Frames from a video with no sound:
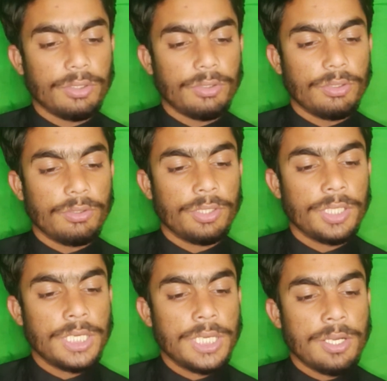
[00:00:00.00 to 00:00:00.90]
know
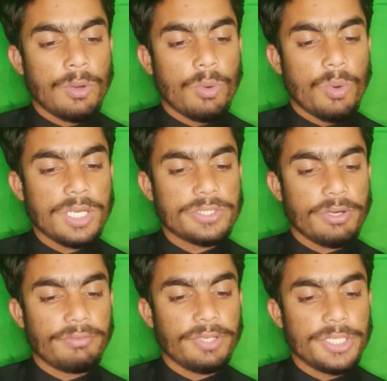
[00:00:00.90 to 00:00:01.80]
what
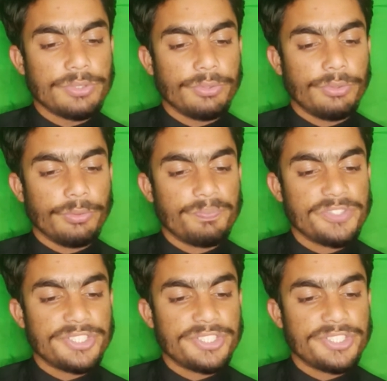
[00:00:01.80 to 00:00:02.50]
software should do.